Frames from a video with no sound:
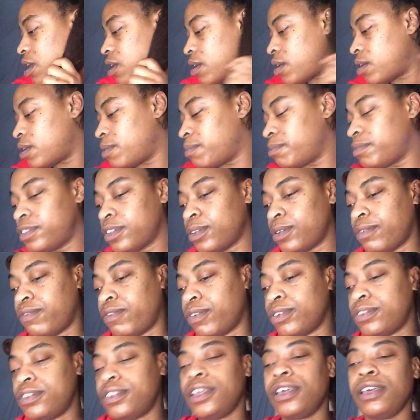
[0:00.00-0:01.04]
So the
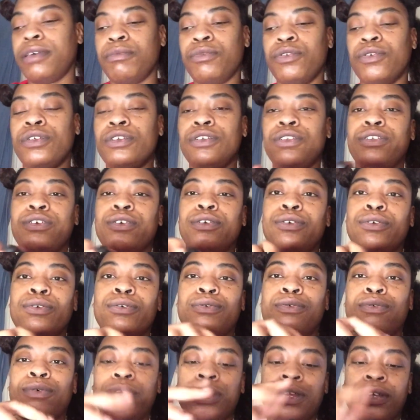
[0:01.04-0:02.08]
first thing I'm going to
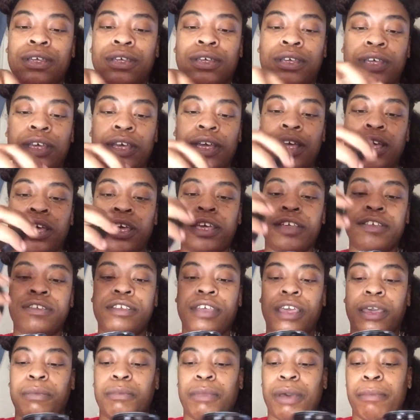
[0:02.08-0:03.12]
do is
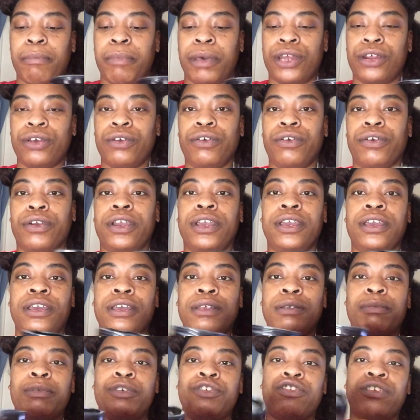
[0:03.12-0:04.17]
take my
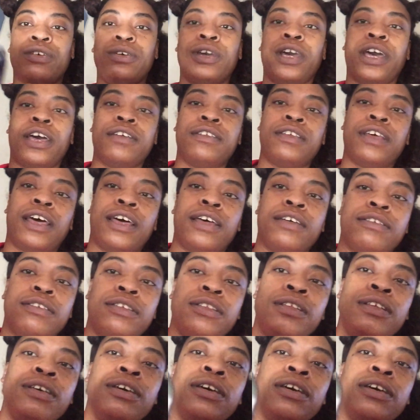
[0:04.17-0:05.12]
buttercream. Let me show you guys how it's